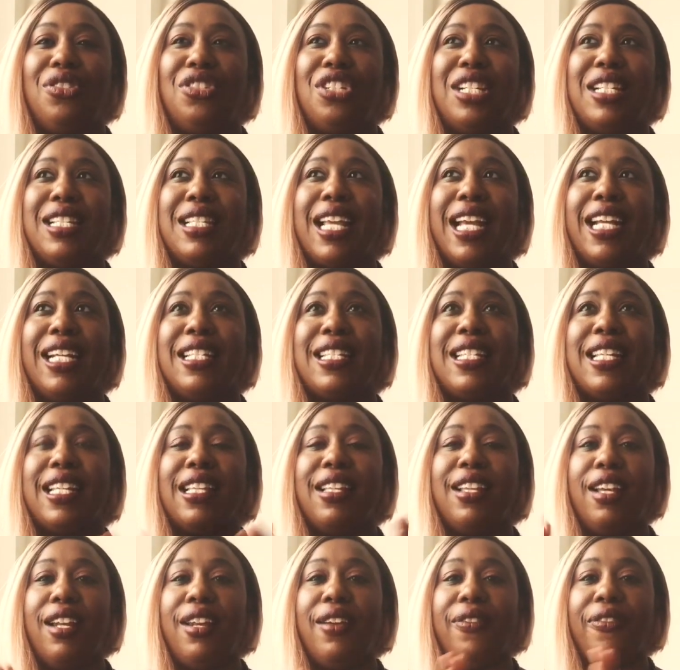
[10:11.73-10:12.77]
just like
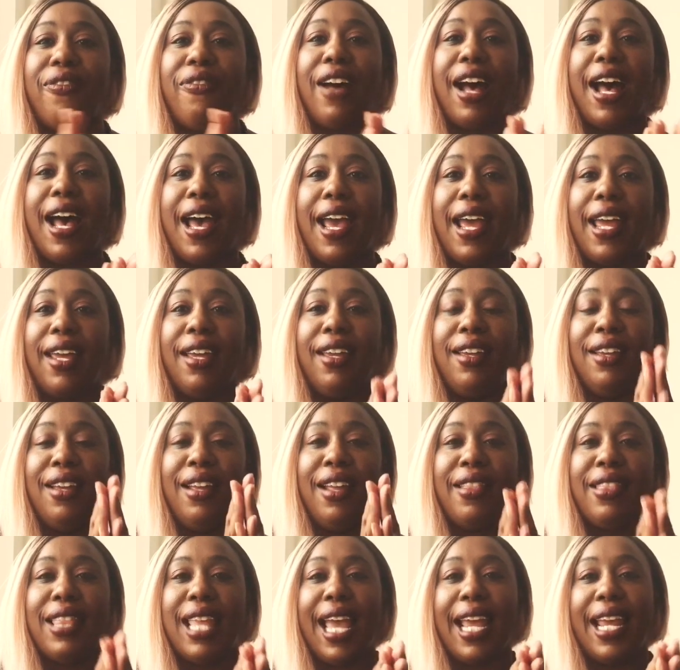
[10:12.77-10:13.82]
solidify
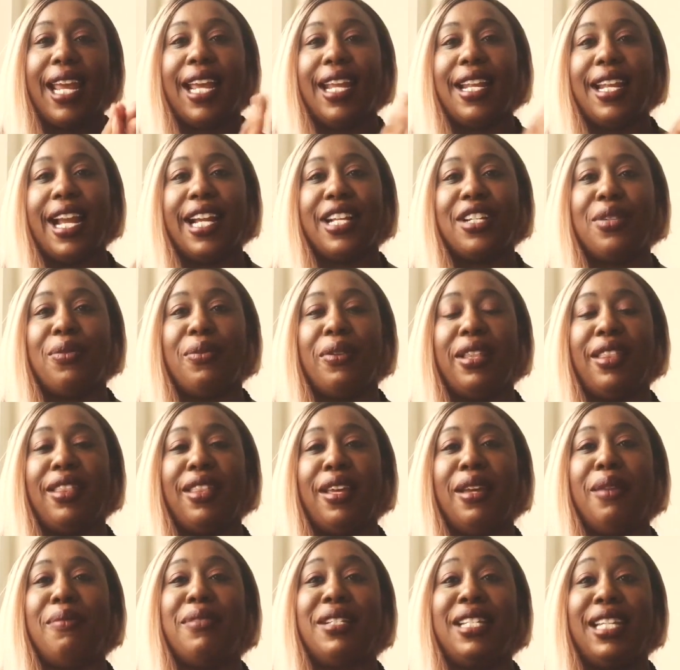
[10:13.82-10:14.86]
that connection with
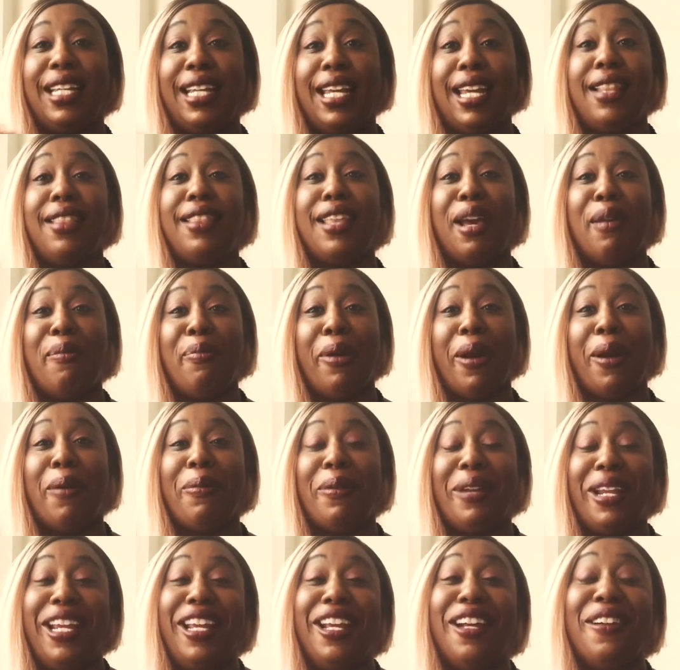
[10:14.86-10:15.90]
them to get that
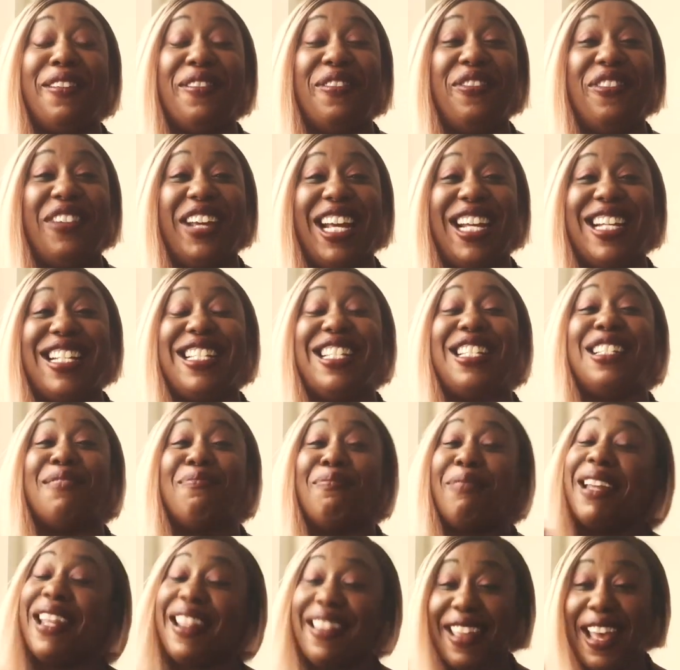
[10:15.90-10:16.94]
property of vest, to
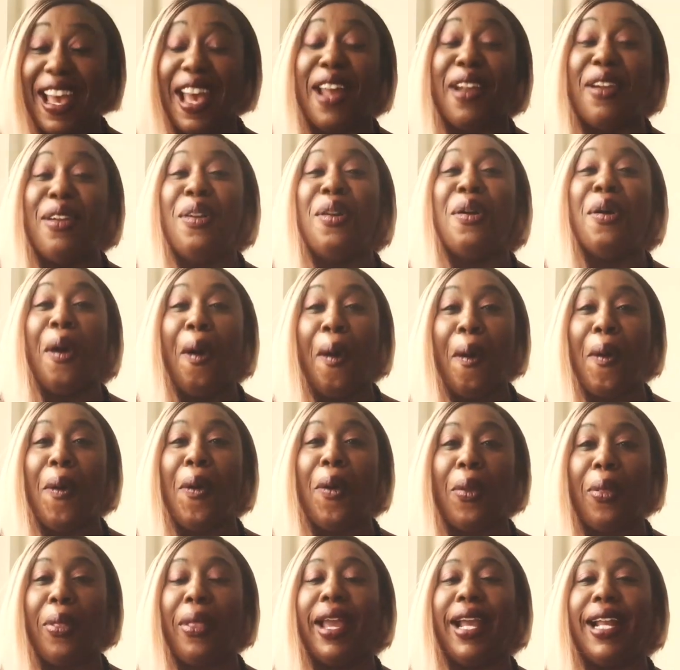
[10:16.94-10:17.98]
be that
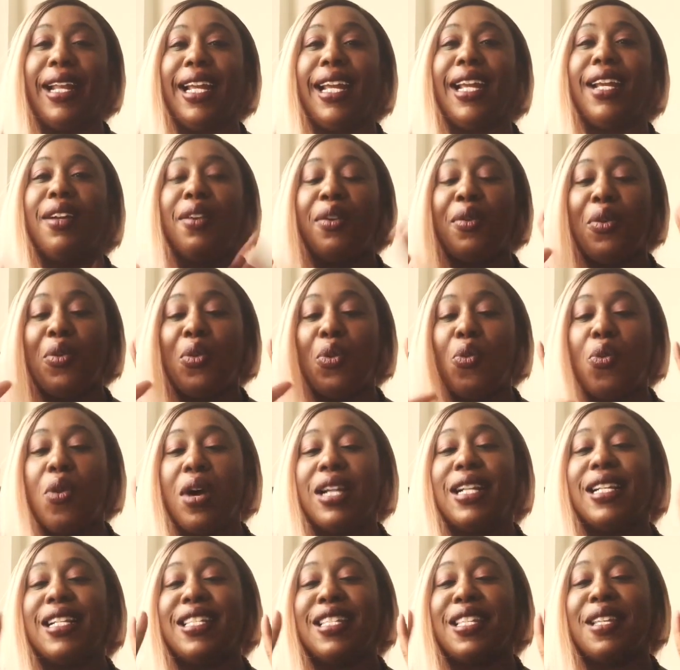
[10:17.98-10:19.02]
old lady.
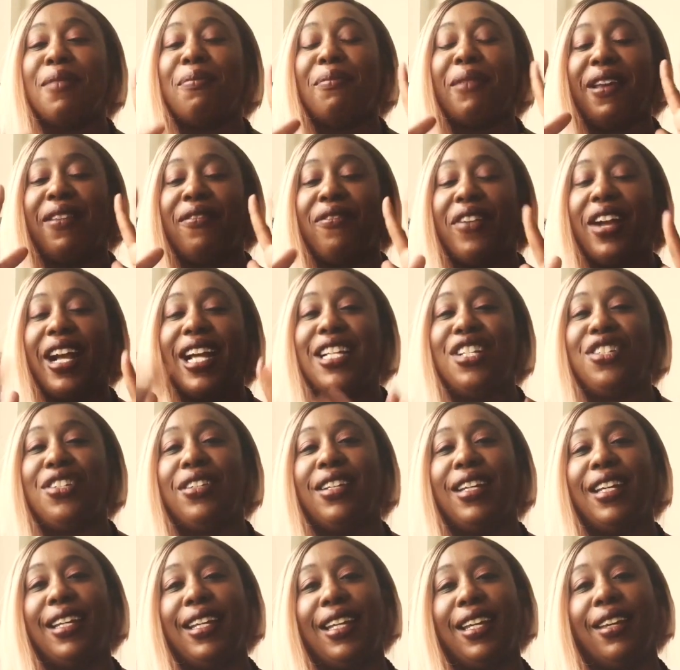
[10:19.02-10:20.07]
What is some advice you
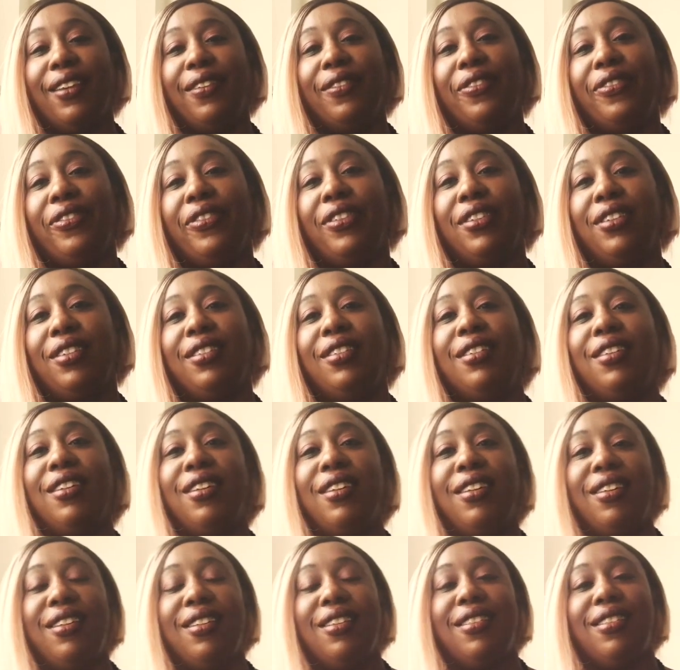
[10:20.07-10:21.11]
can give
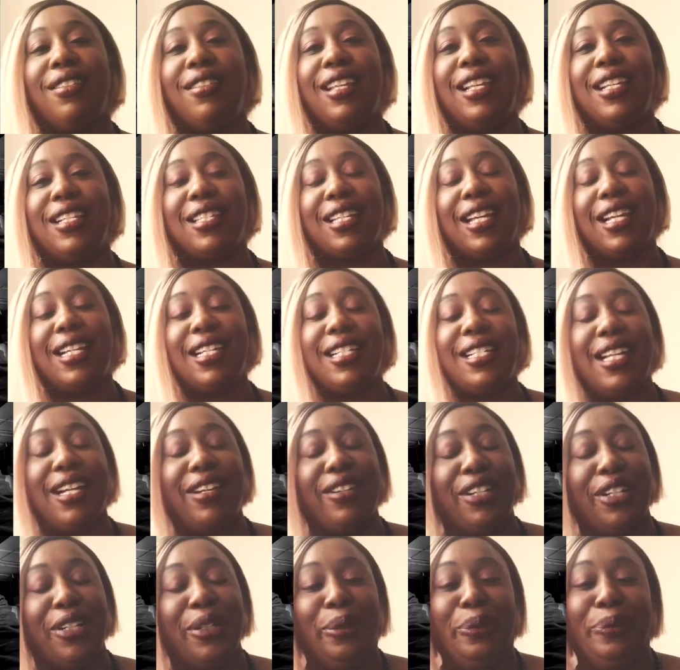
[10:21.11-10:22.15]
these ladies out
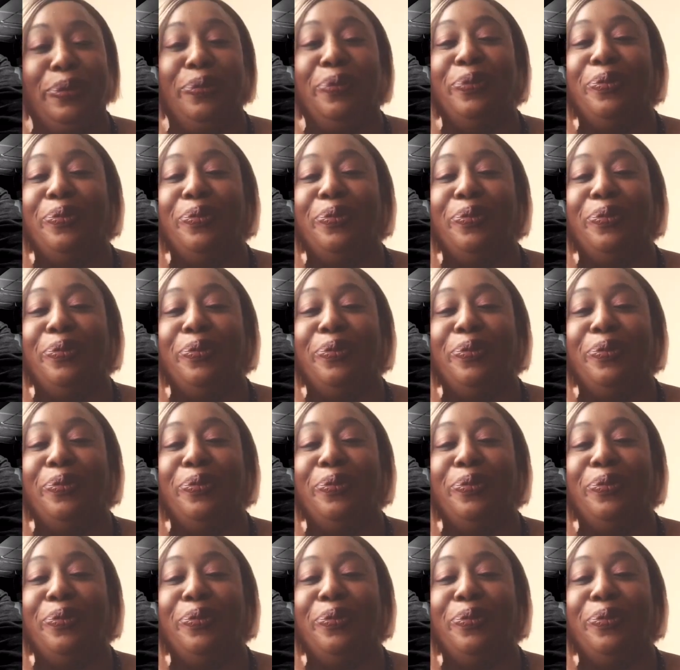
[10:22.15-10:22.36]
here?